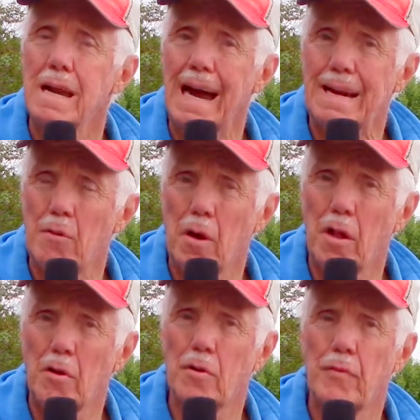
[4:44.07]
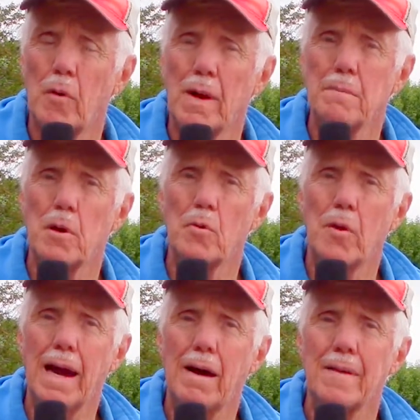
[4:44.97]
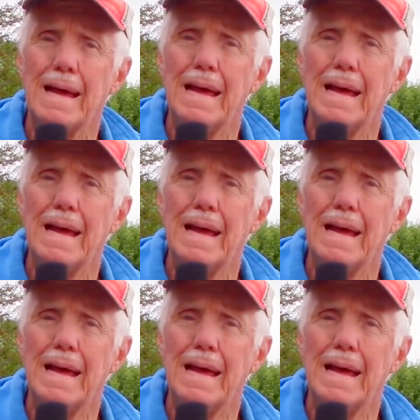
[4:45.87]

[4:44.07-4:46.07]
night crawlers for rainbow trout,